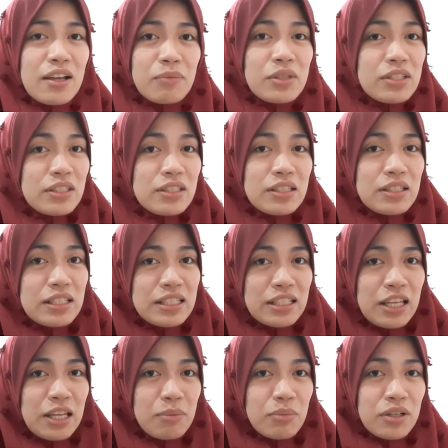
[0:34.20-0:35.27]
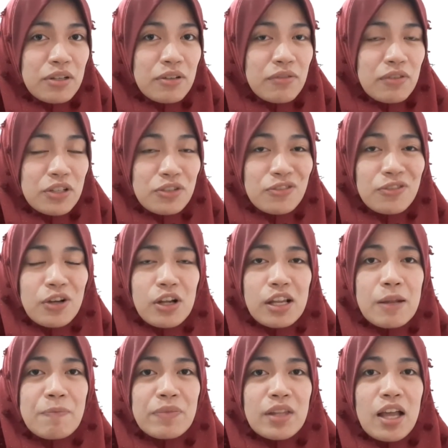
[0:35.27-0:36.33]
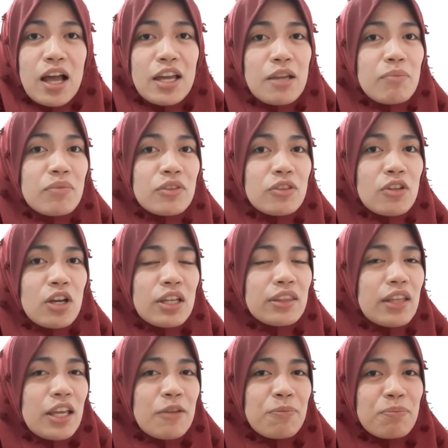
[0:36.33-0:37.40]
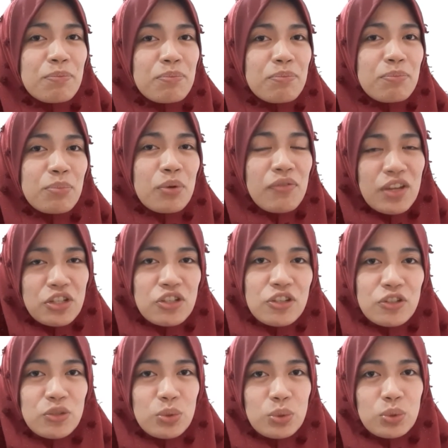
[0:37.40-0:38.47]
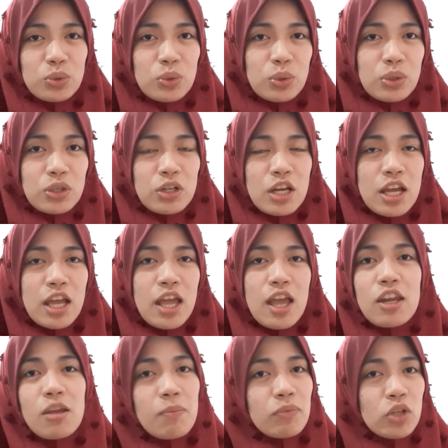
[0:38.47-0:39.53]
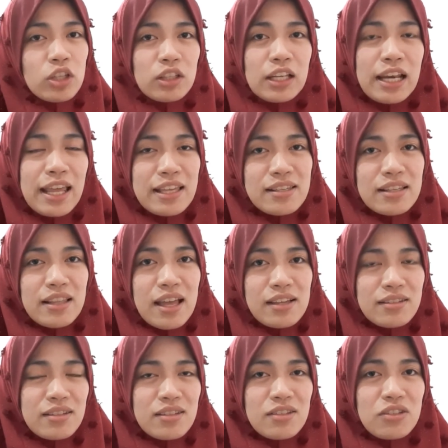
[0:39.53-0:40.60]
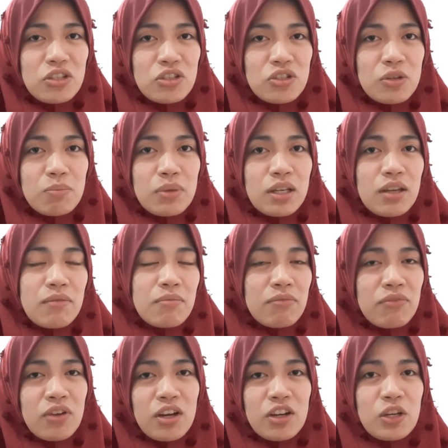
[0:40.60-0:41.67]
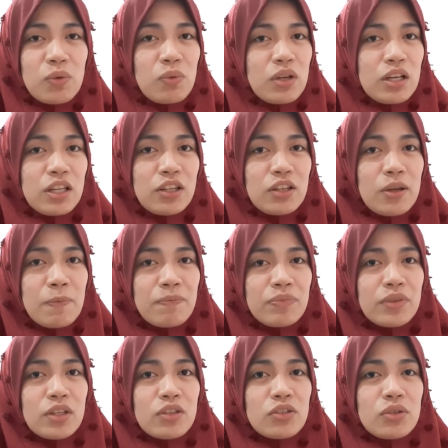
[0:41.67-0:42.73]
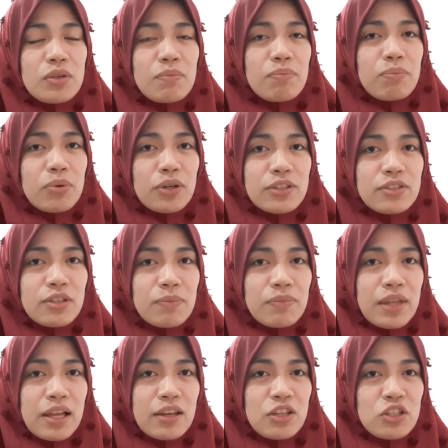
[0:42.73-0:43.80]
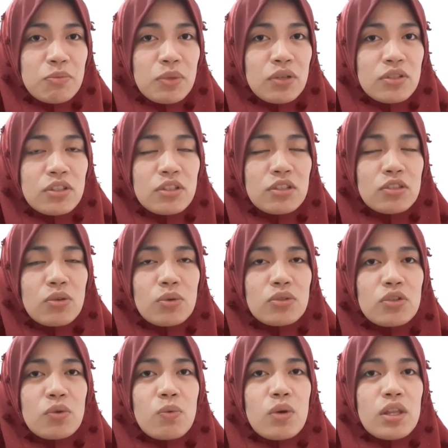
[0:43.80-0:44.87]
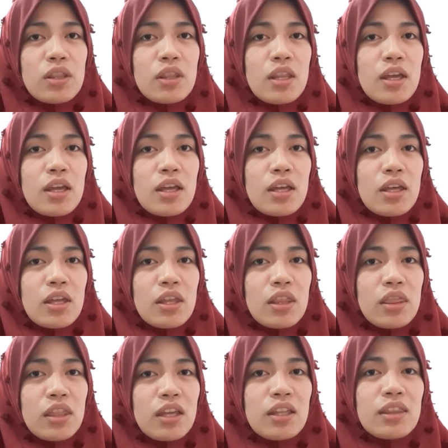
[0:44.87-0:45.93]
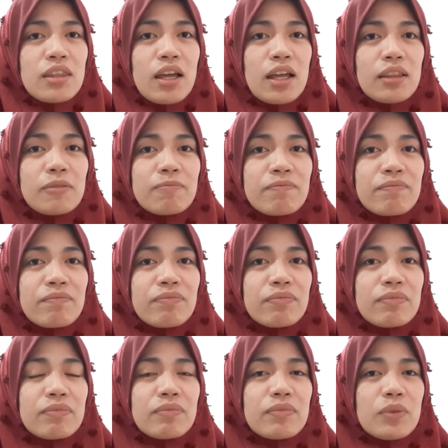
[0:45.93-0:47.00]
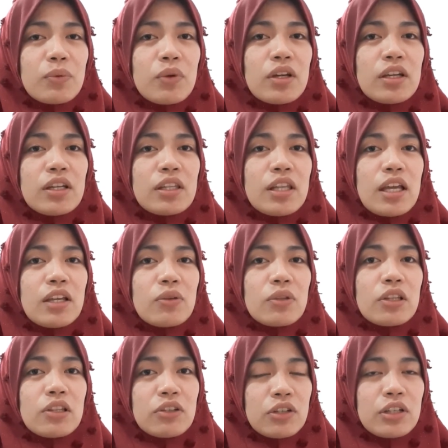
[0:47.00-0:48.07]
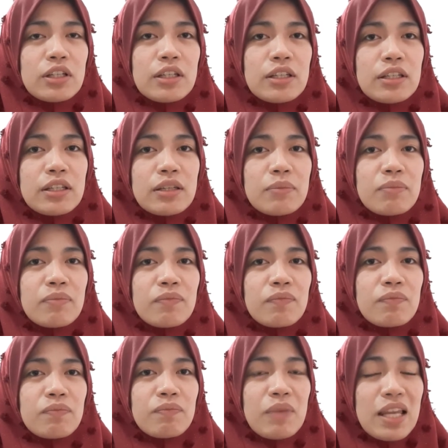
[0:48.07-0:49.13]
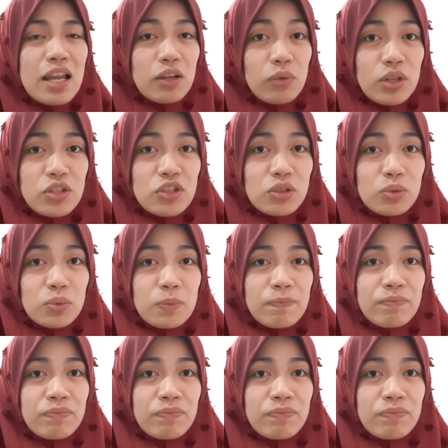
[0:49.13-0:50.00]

This is a disclaimer, first of all. I am not a professional tutor and I'm not a licensed teacher, but I'm very willing to impart some knowledge because this is also one thing that wherein I could learn my language too,